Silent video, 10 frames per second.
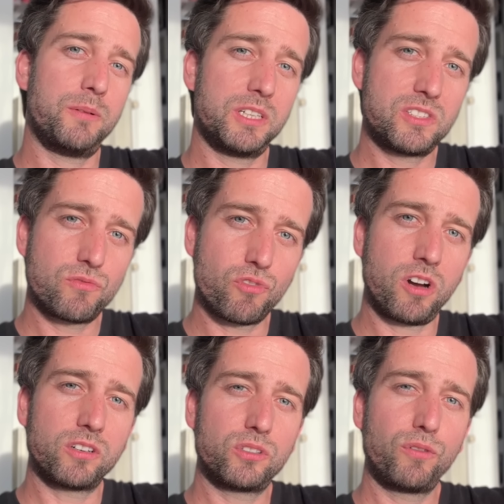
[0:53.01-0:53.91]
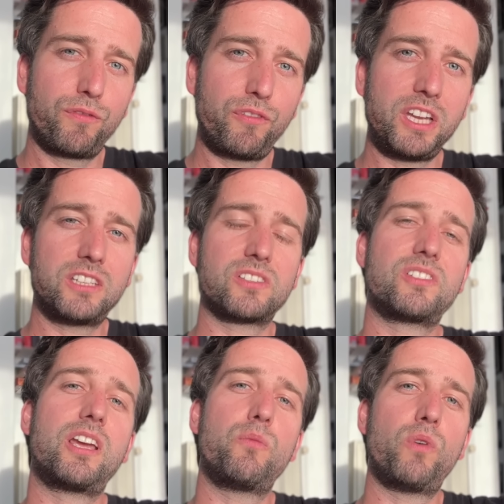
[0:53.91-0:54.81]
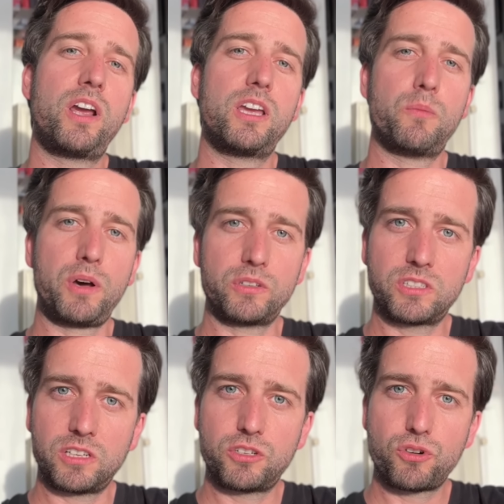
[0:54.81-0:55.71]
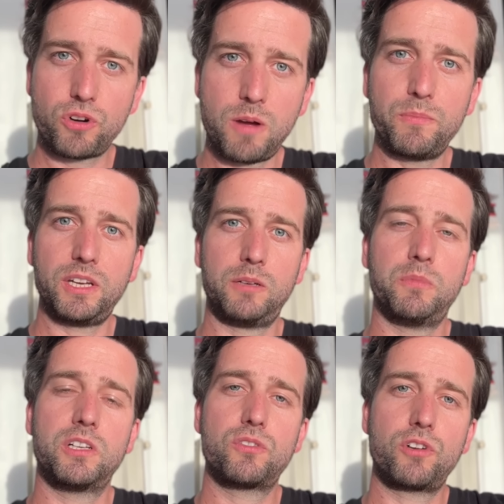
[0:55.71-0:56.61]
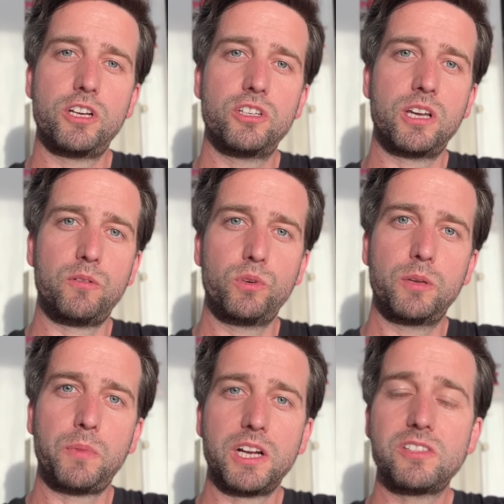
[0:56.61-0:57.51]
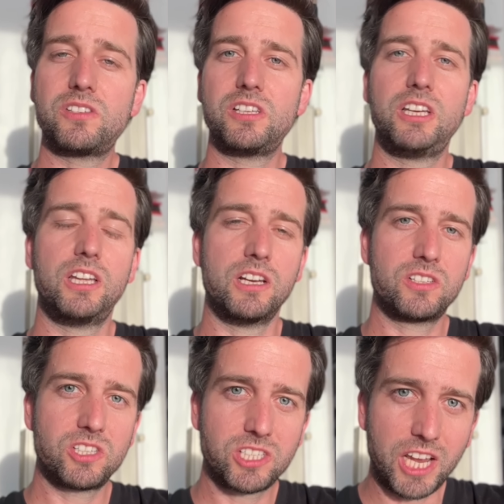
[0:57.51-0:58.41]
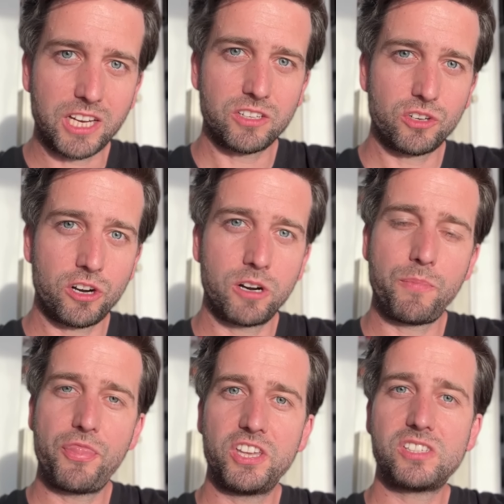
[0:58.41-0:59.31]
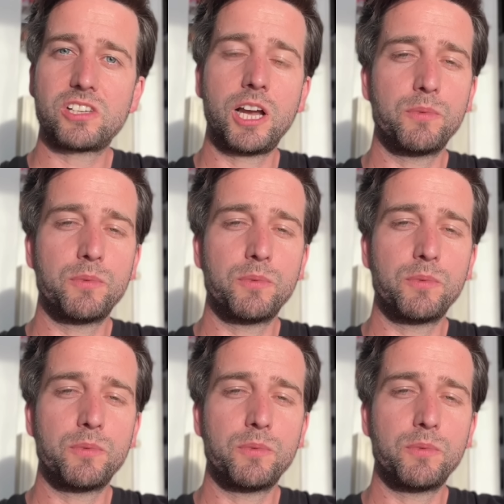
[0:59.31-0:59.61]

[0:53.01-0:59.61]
it's wrong to think the same way about the Trump administration that we might see in a second term this time,